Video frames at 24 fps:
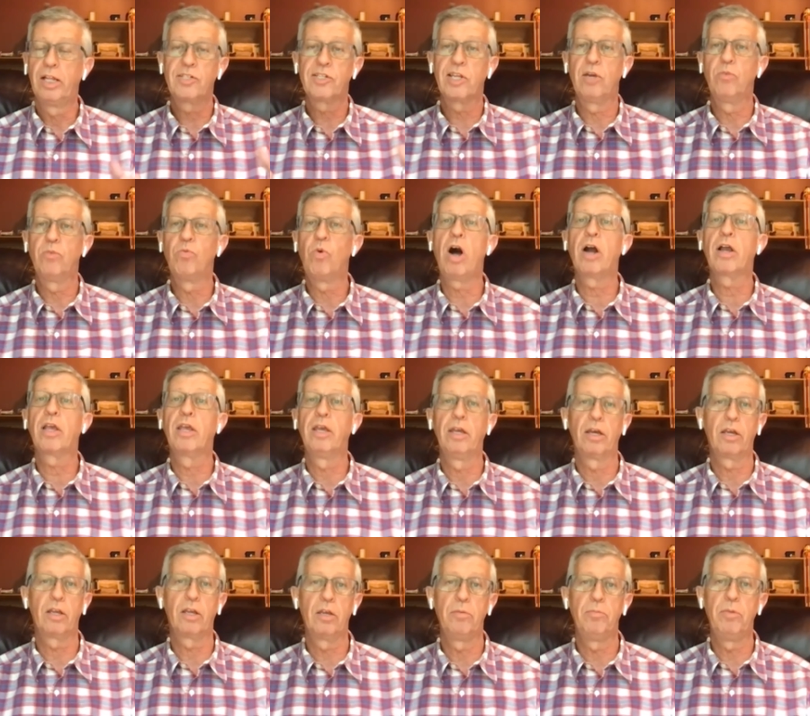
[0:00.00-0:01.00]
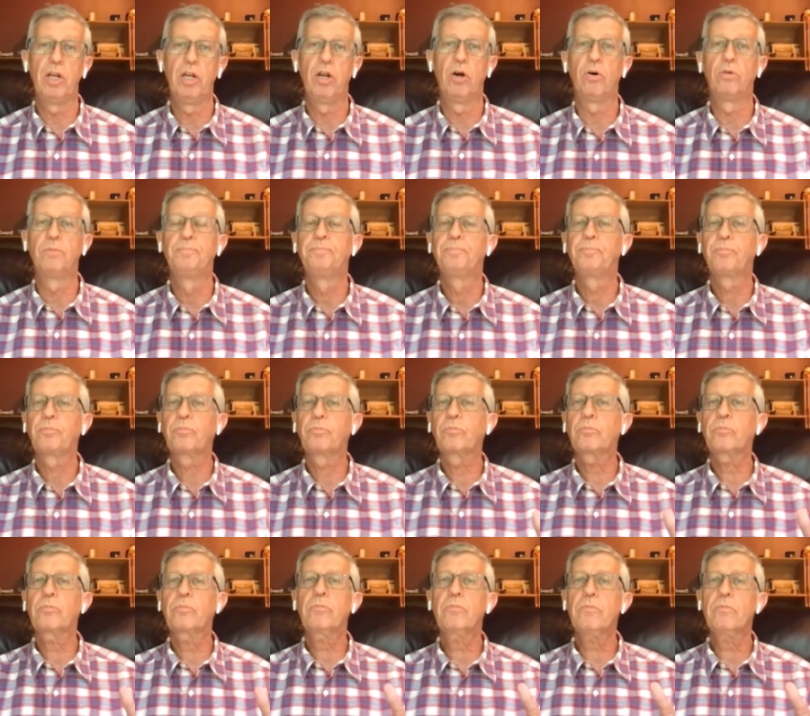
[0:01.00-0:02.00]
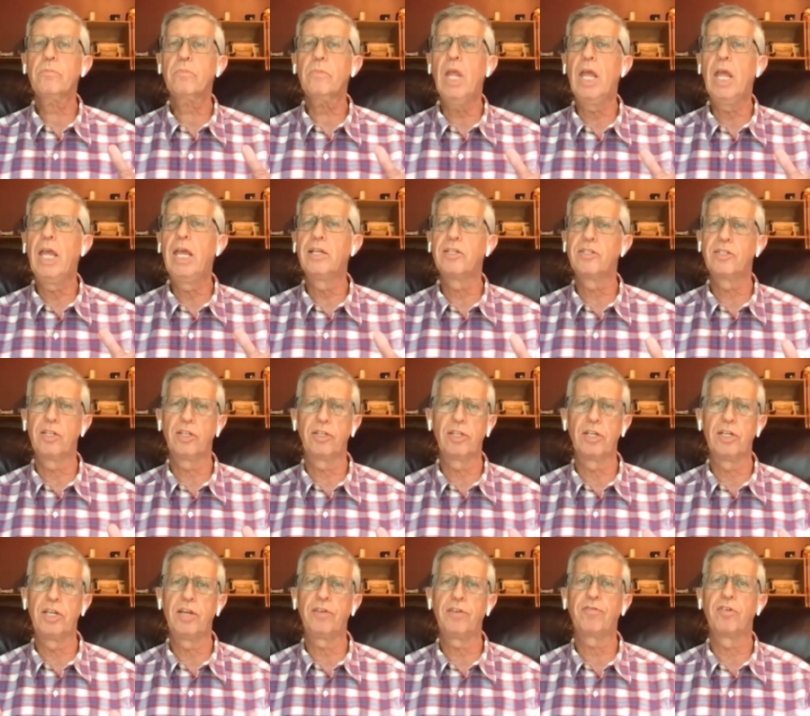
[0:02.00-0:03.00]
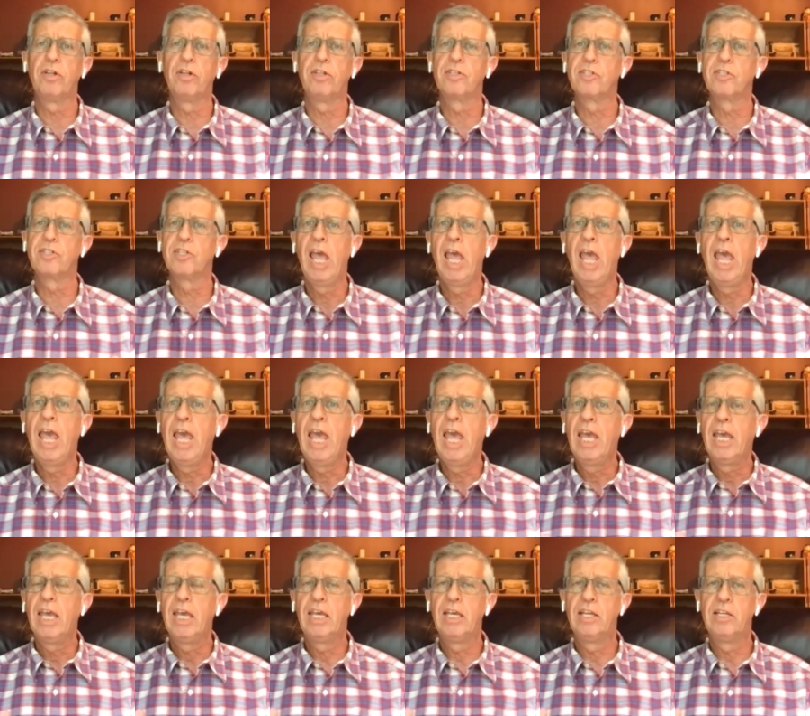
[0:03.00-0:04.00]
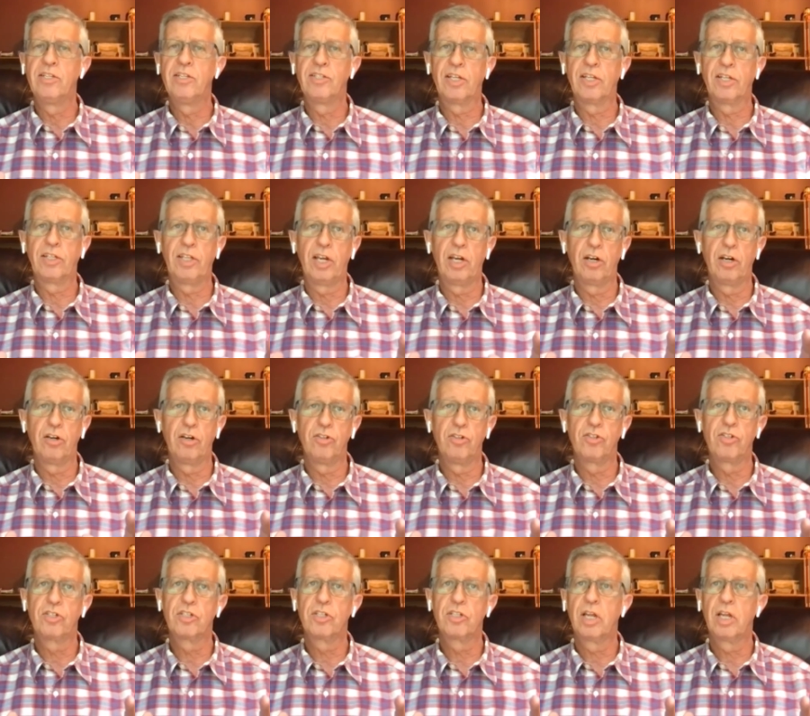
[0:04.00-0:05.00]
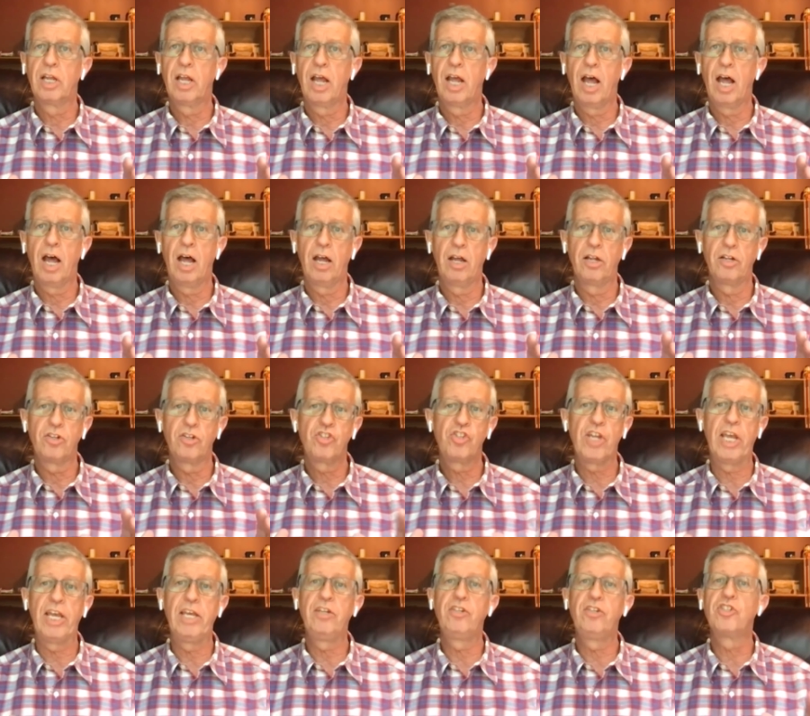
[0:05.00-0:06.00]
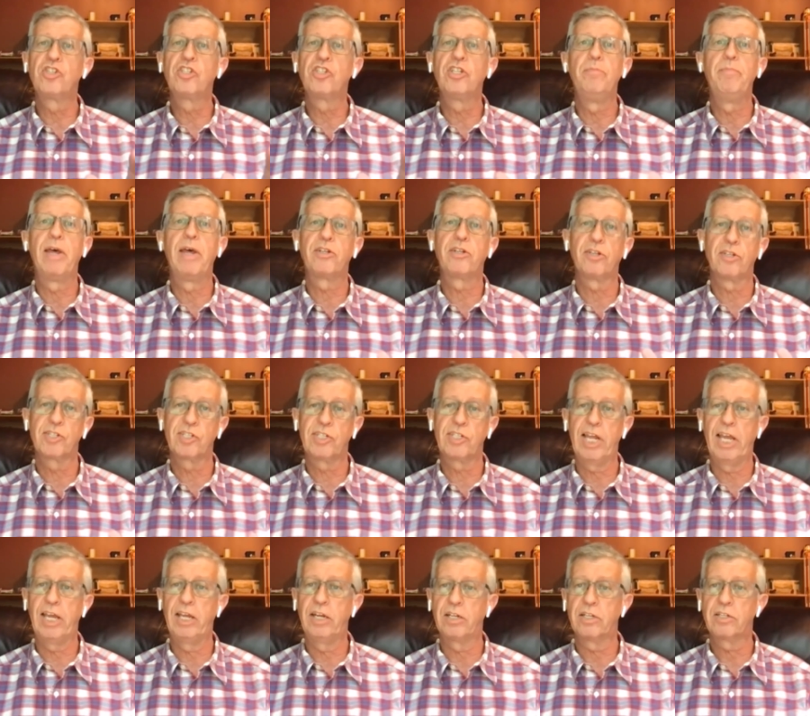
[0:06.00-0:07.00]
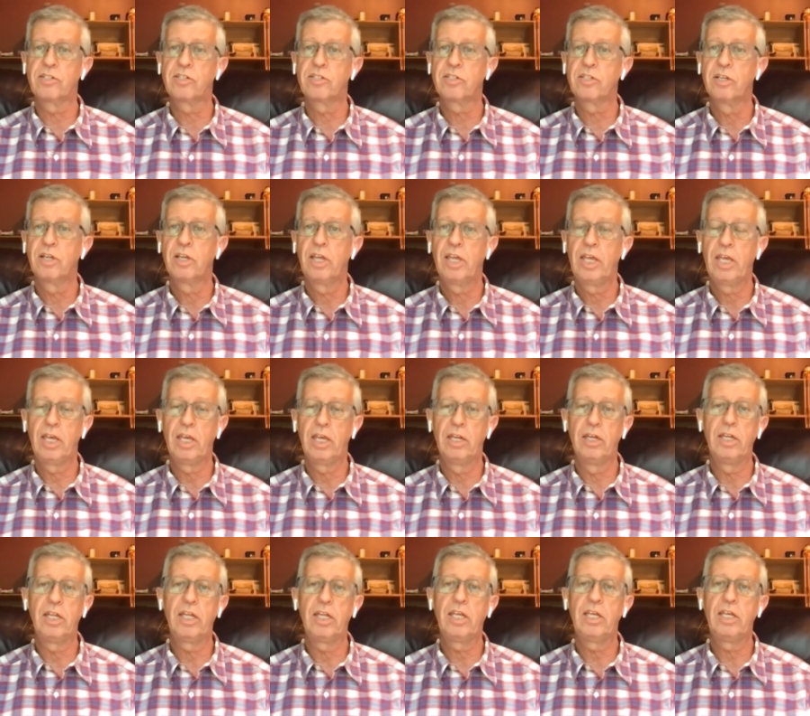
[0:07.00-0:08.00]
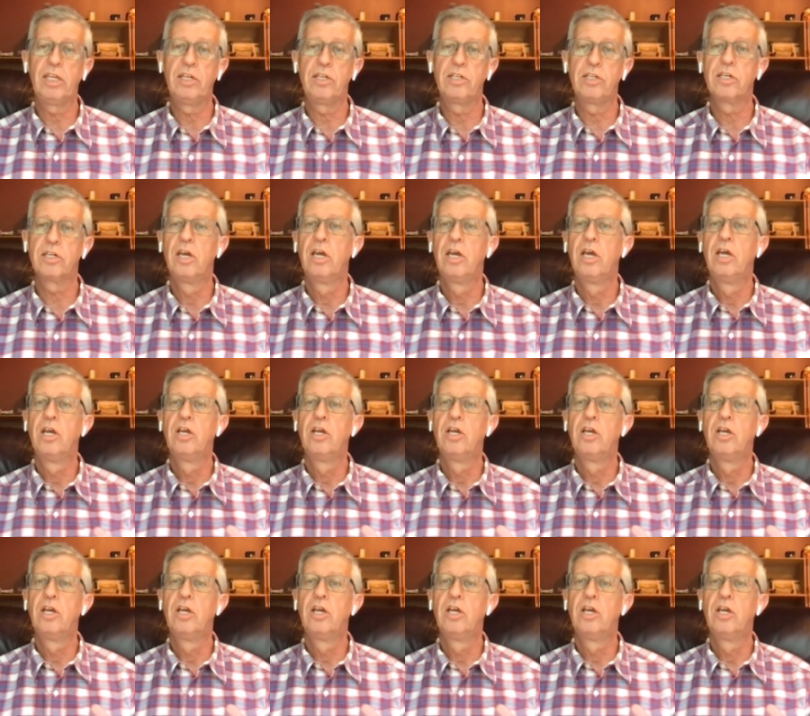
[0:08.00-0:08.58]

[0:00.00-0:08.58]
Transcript: let's say walking a Camino, is that the difference is that there's uh, changes in mental status oh. in heat